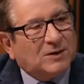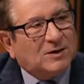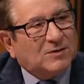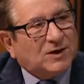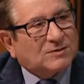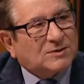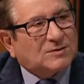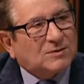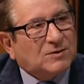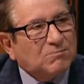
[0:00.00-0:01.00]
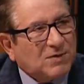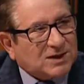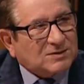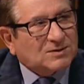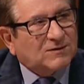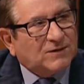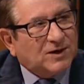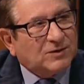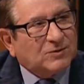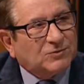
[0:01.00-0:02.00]
that the mix of
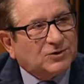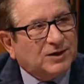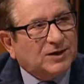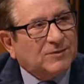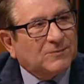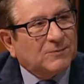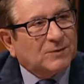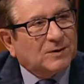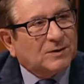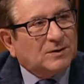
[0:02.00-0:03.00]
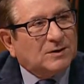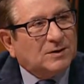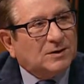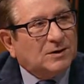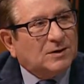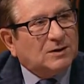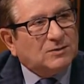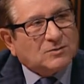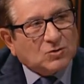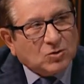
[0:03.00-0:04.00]
energy
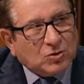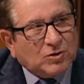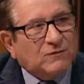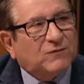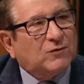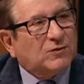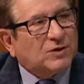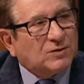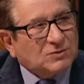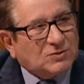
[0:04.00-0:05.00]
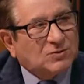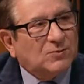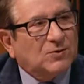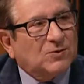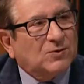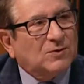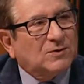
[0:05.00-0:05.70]
is good for the consumer,